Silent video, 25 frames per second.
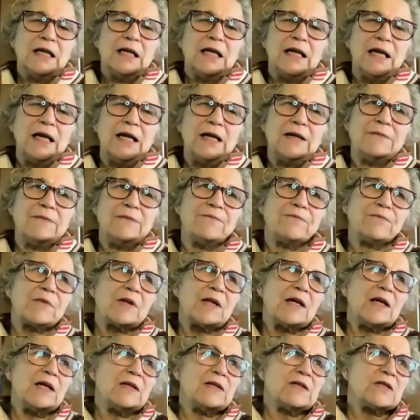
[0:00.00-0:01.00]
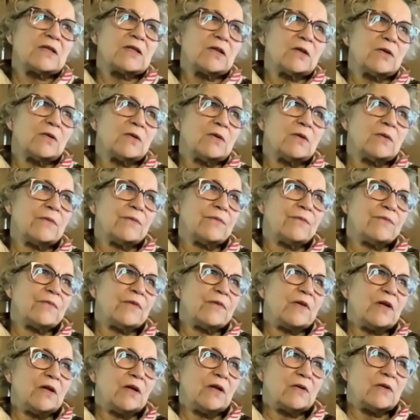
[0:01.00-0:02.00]
and so,
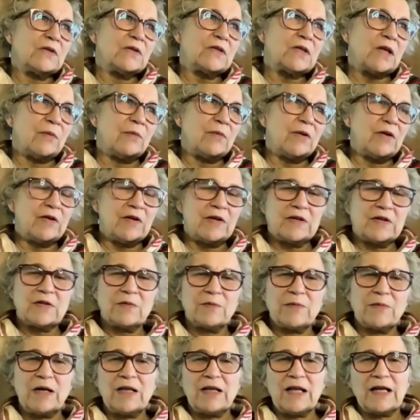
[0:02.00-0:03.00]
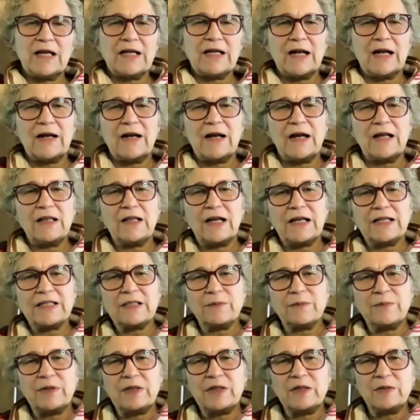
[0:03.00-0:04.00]
in some areas of my life, I like to
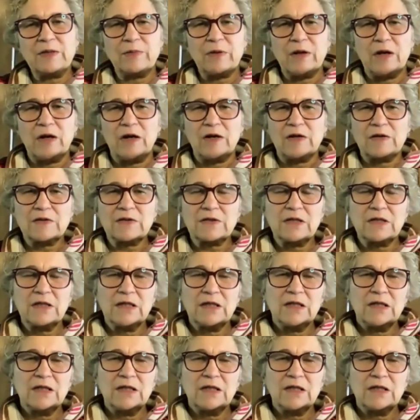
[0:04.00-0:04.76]
be the boss,